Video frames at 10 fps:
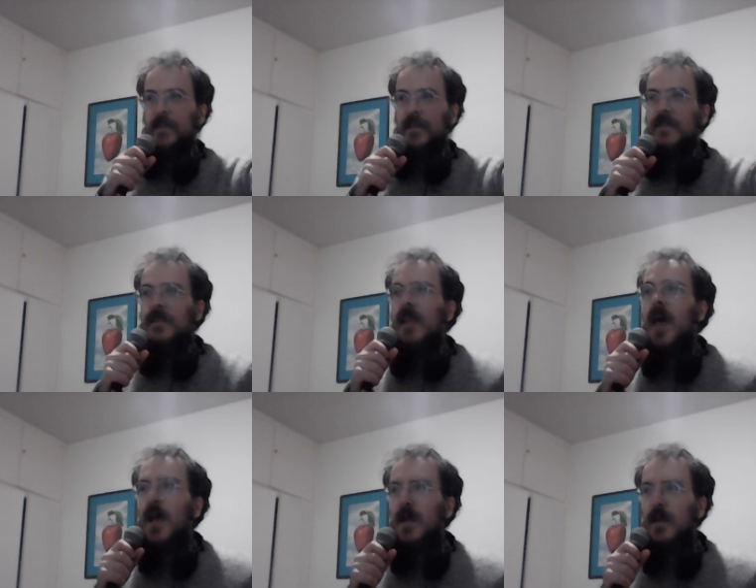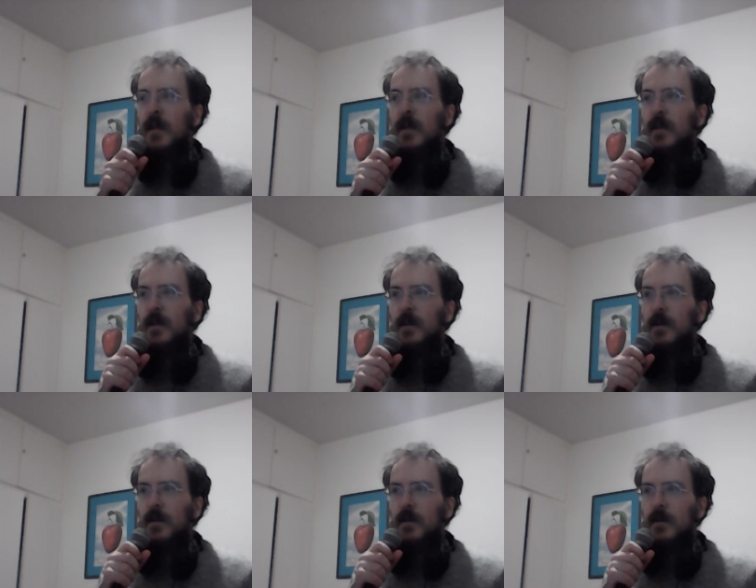slightly
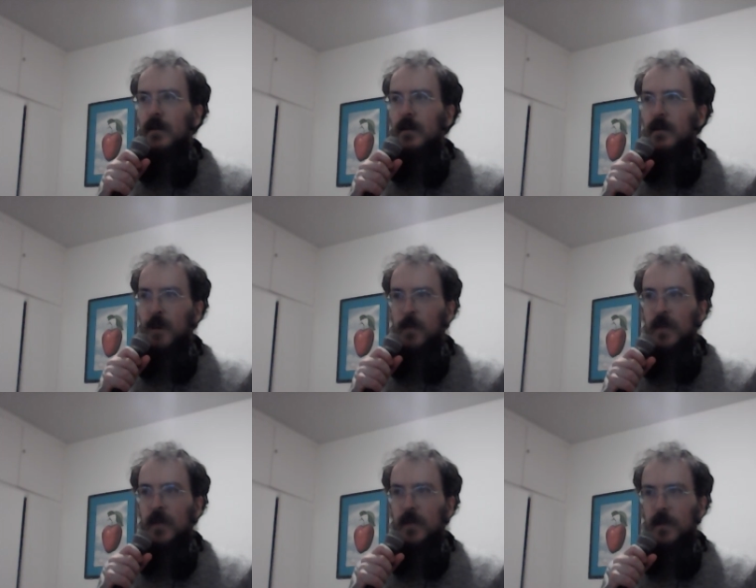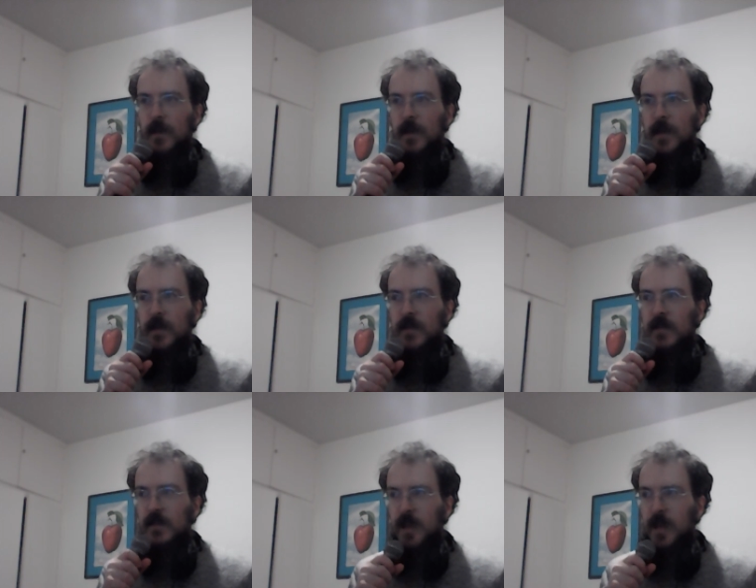tubby, like he has a
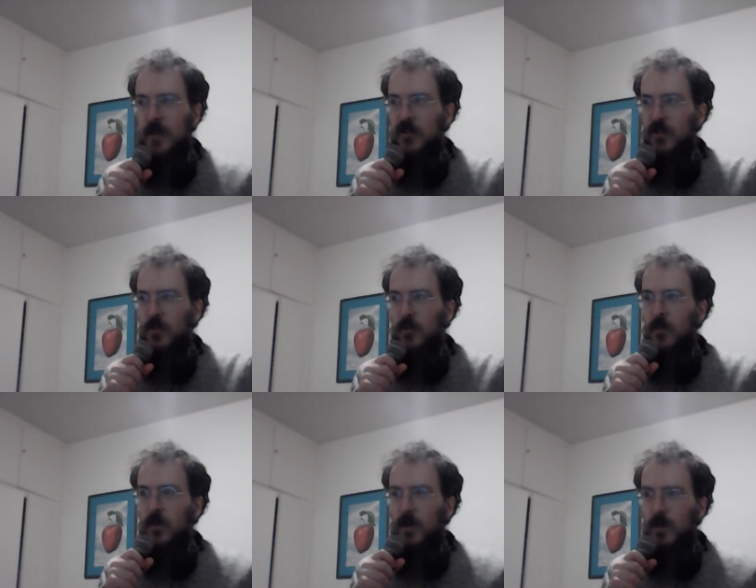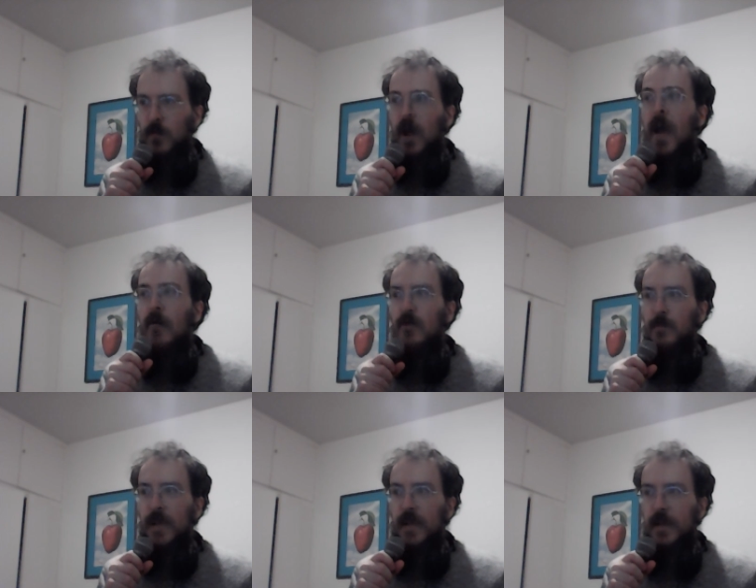slight sort of round
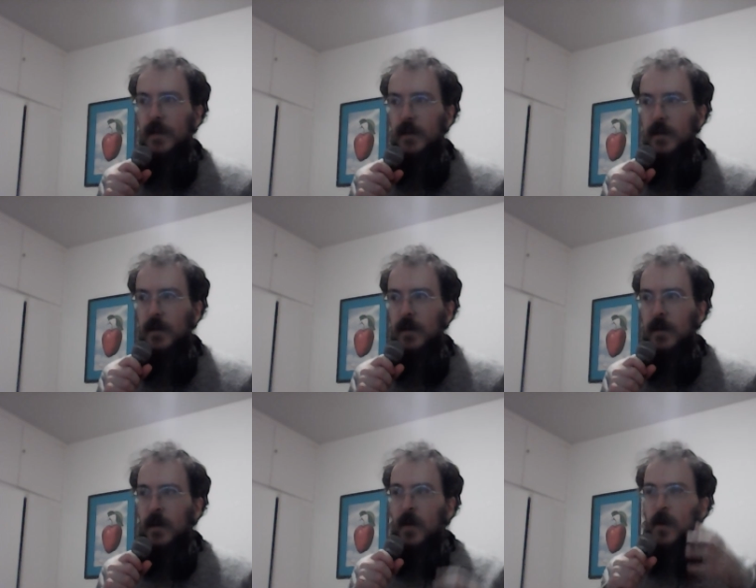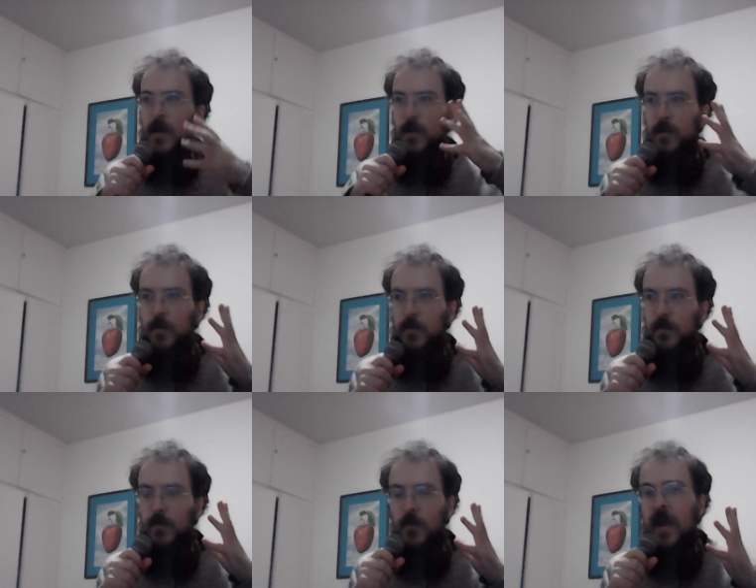belly,
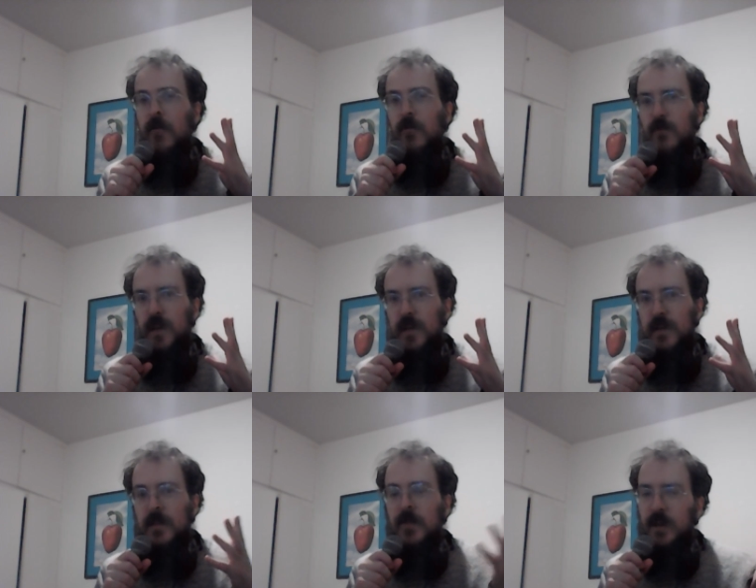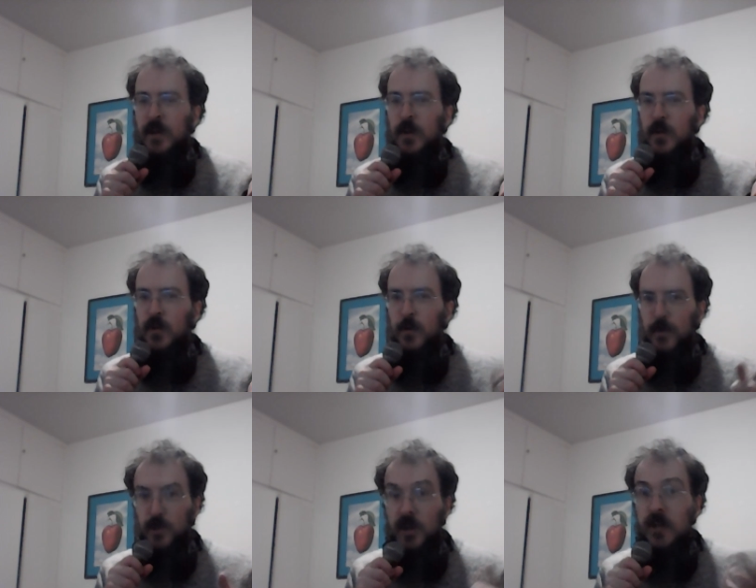round face. I mean, I know we're talking about
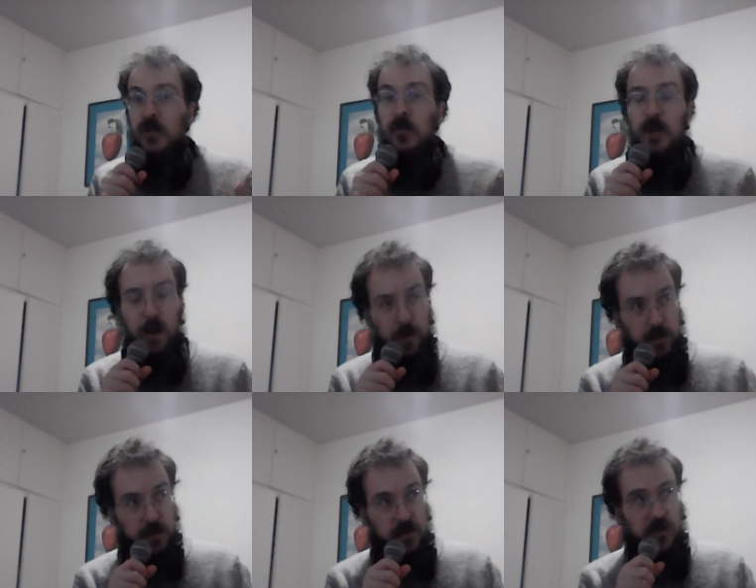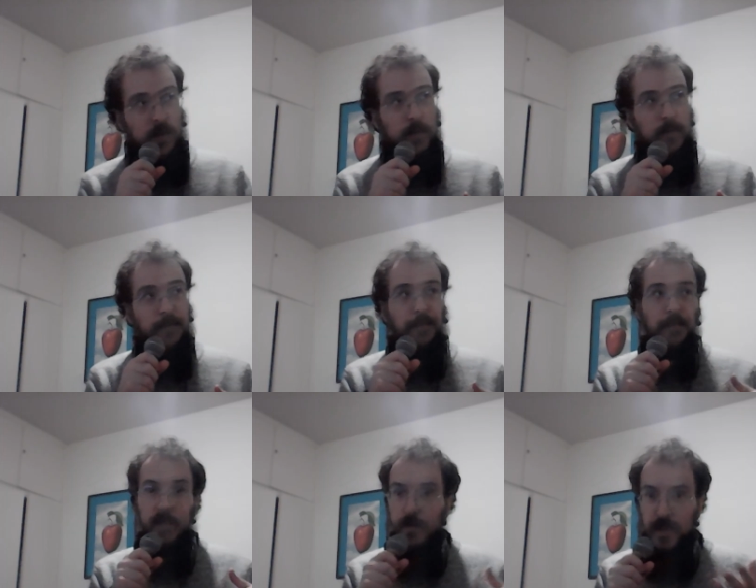cartoon characters, so
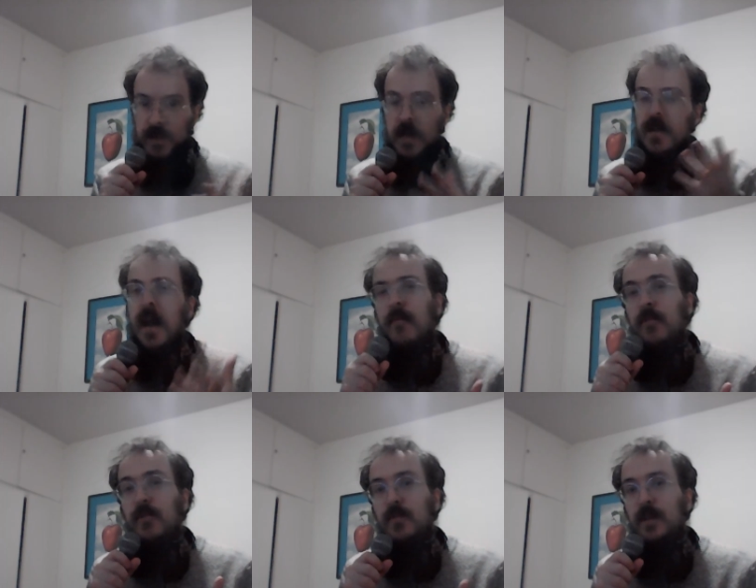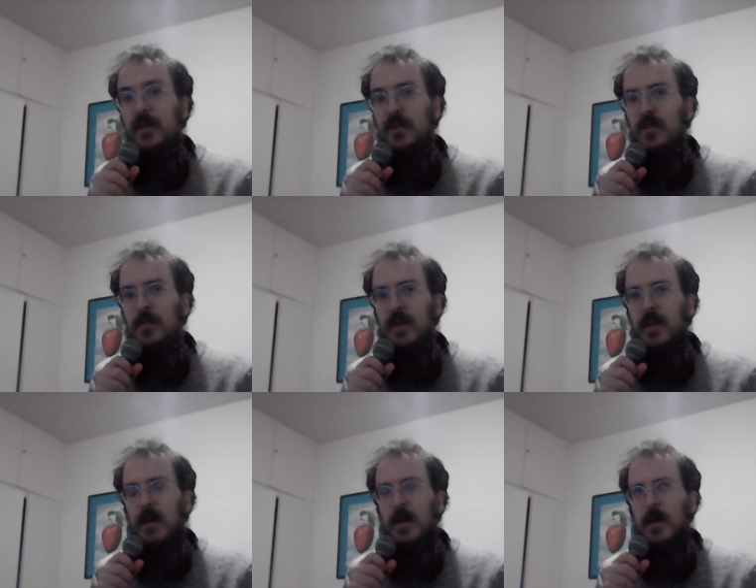they tend to have those features, but
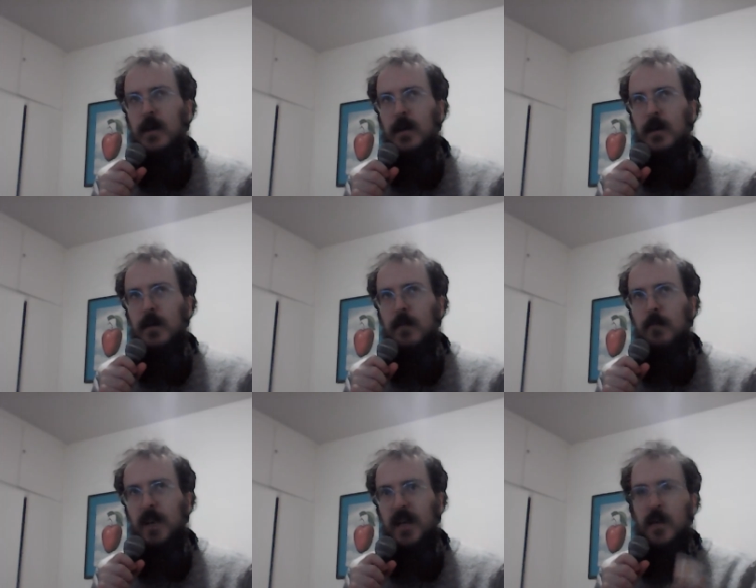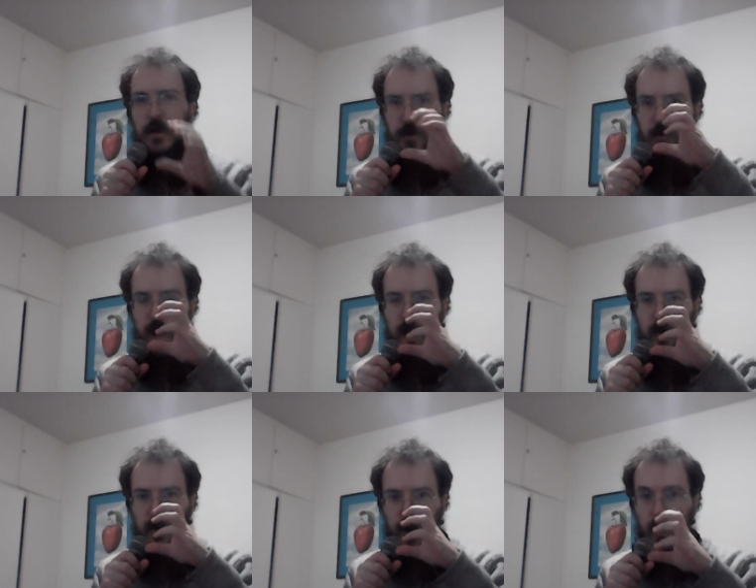big round
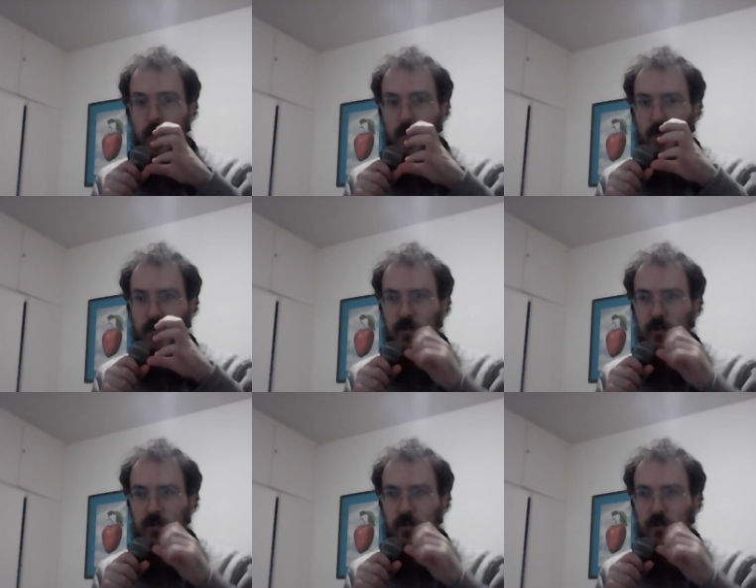nose,